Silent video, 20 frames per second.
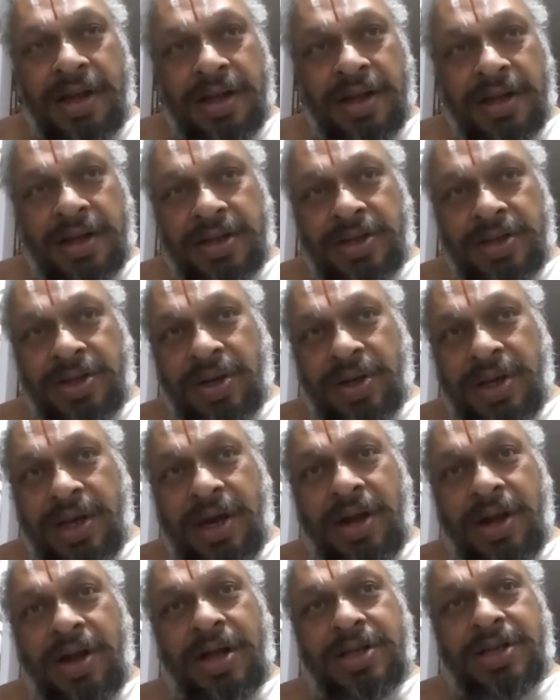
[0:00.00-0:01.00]
So
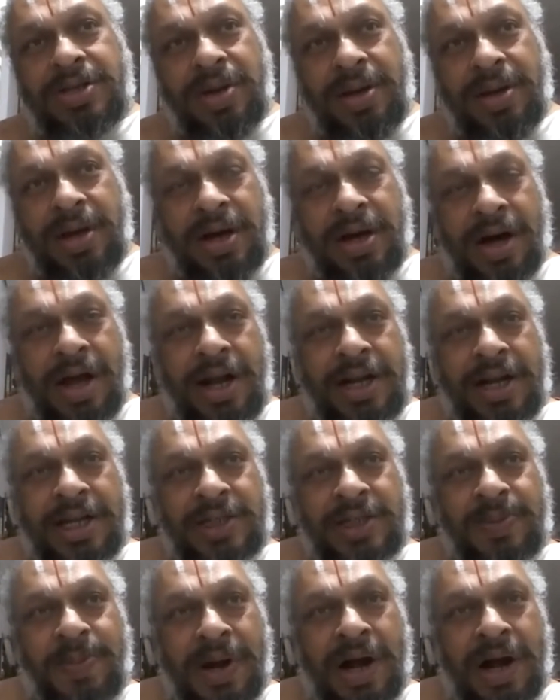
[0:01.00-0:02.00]
here also you call it
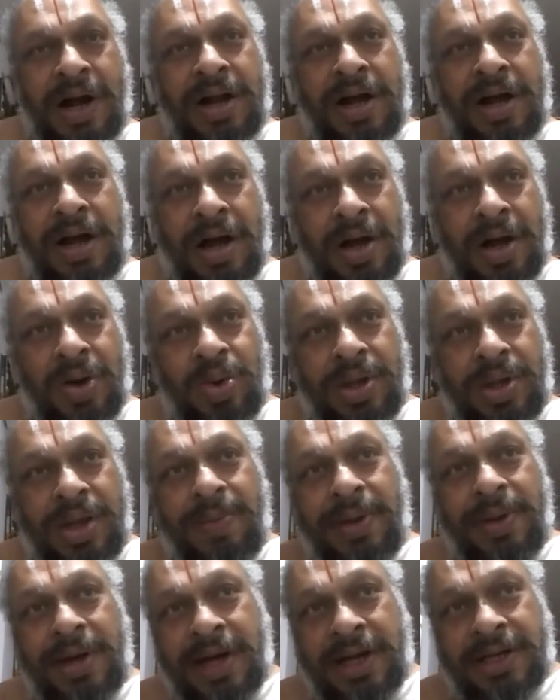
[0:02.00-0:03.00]
as prana ahuti
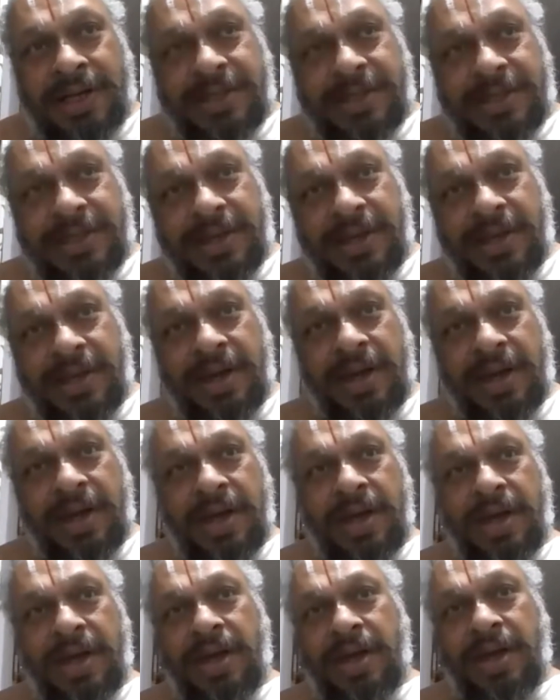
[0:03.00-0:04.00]
because
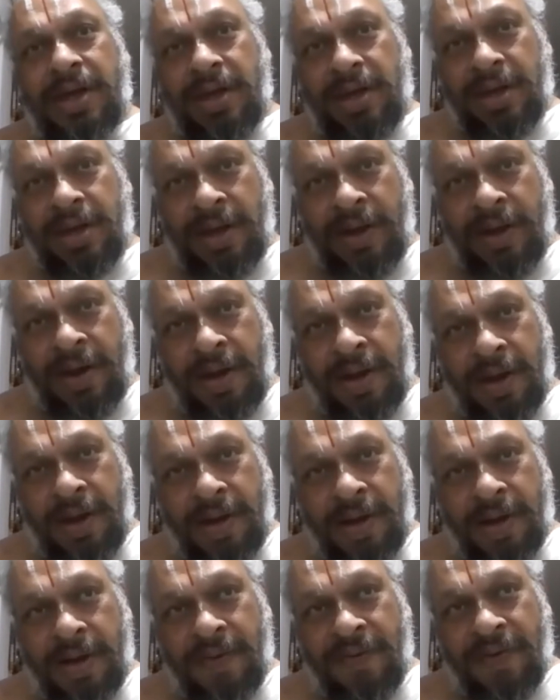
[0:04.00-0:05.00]
the
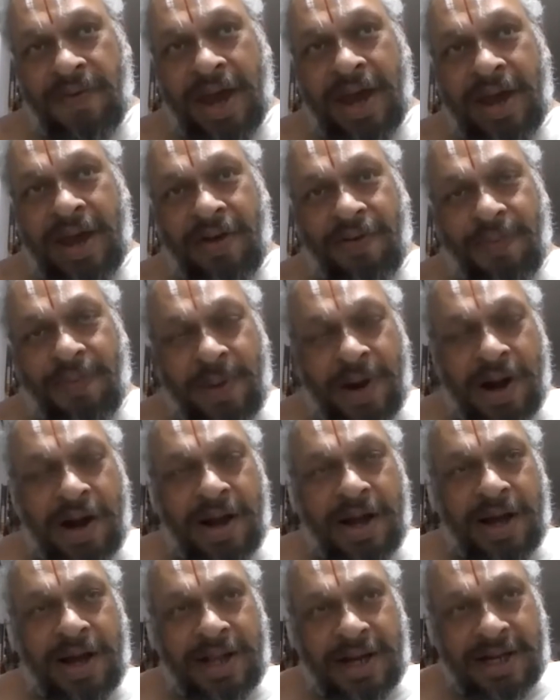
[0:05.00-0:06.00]
fire of
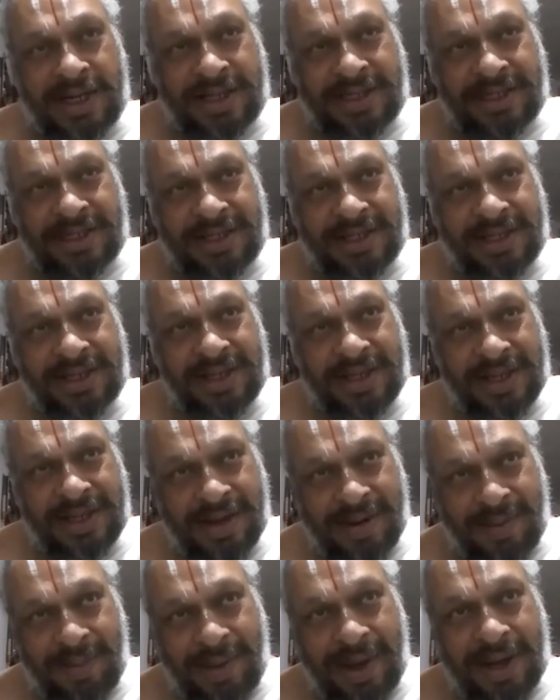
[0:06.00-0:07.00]
prana that is
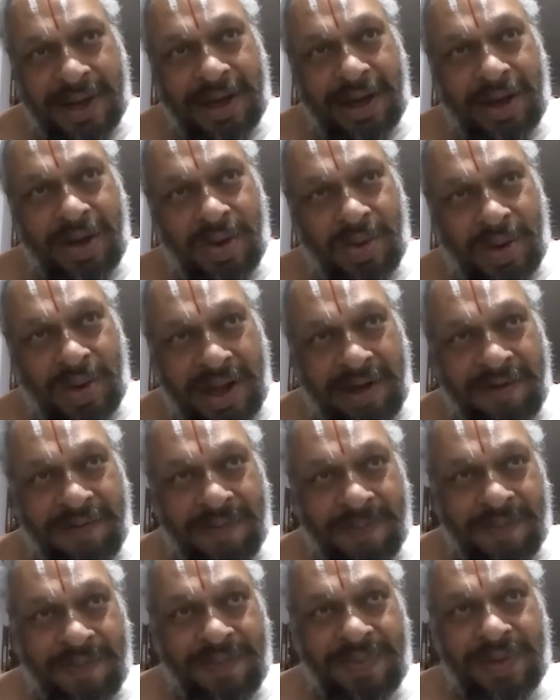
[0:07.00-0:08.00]
making you live,
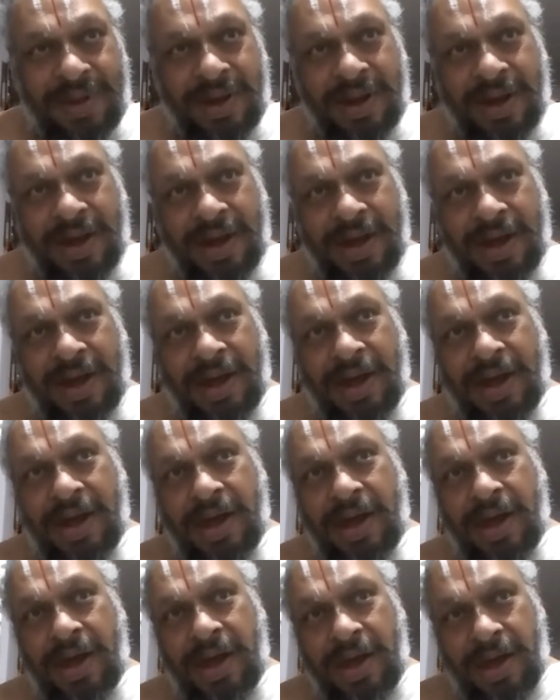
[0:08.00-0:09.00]

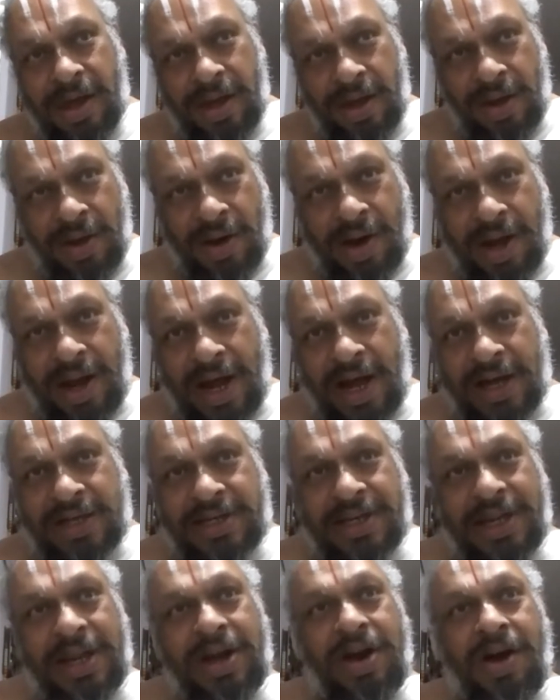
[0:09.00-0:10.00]
you are
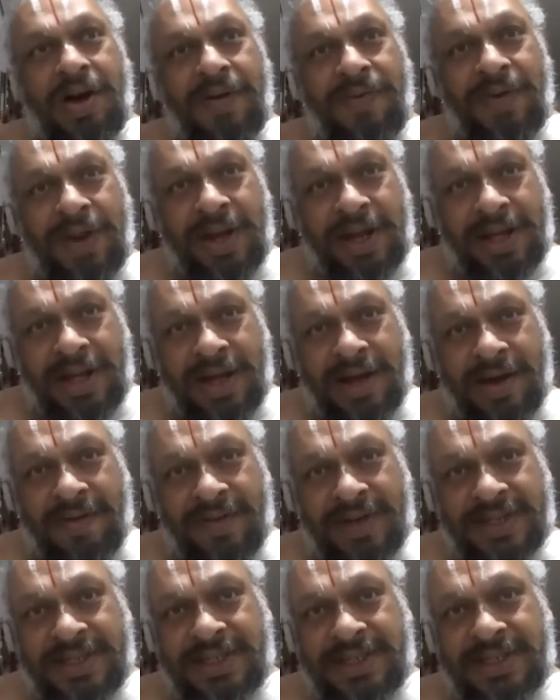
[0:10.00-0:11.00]
actually offering the
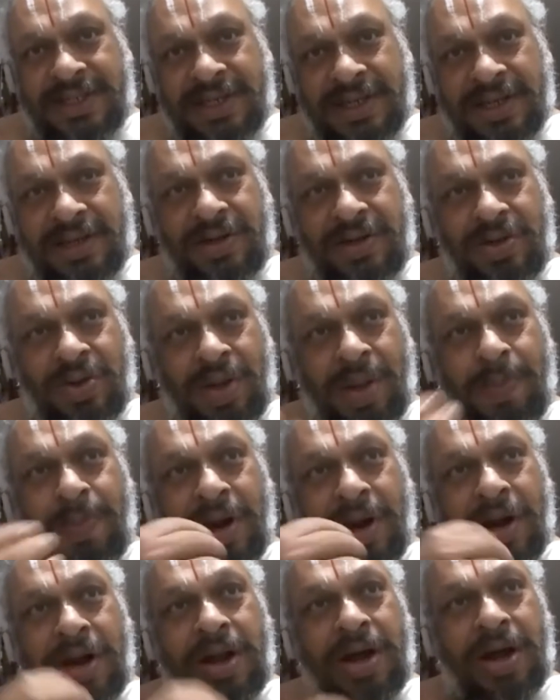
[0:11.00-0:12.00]
havis to the
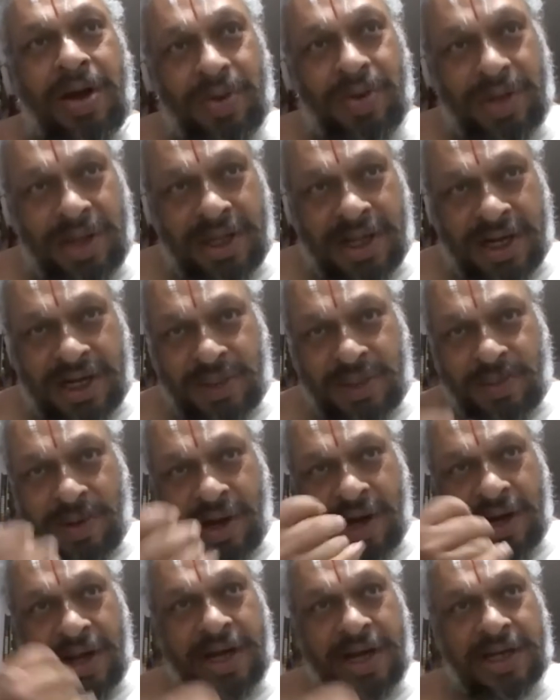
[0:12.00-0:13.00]
prana ahuti, that is
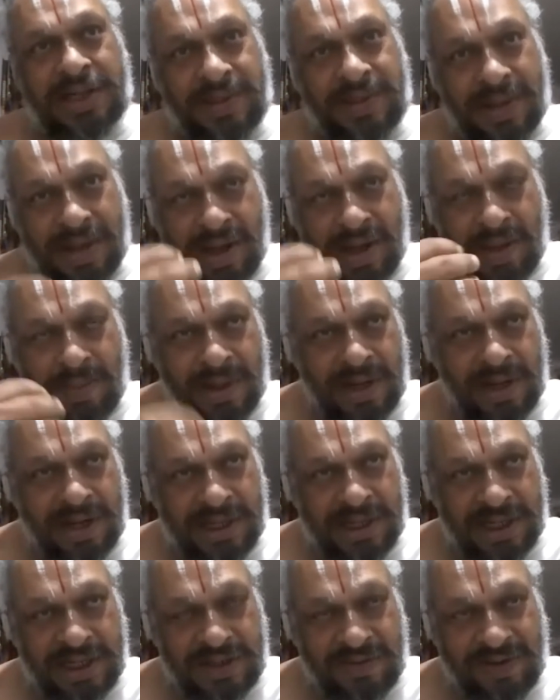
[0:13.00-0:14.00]
prana swaha apana.
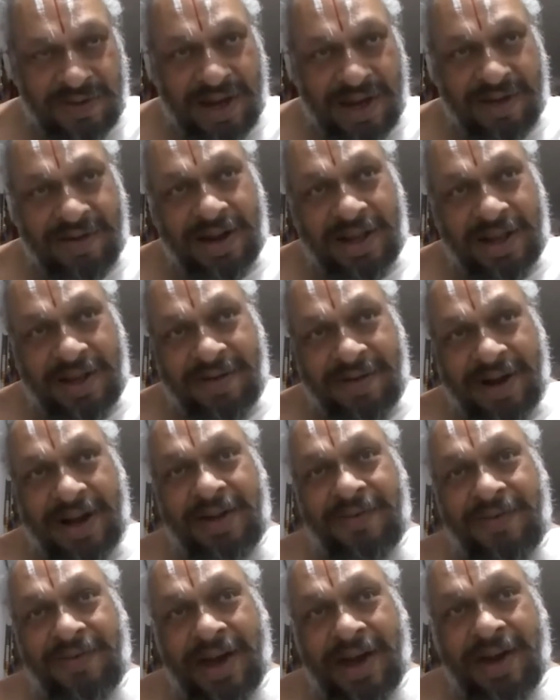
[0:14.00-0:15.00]
These five are
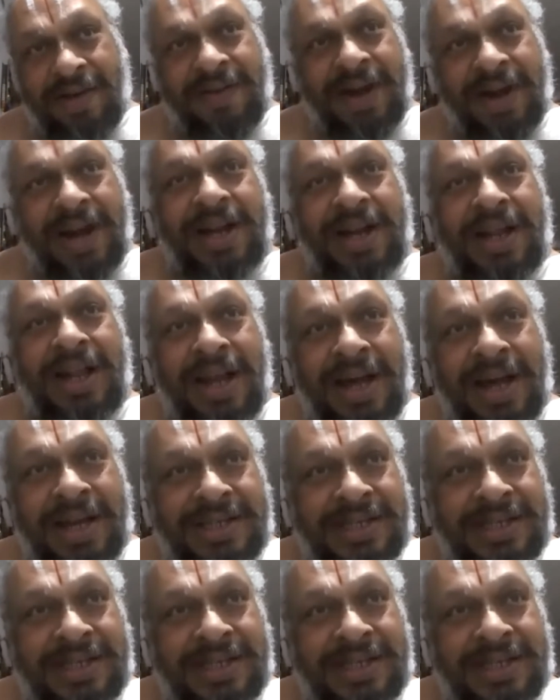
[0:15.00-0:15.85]
the five vital layers.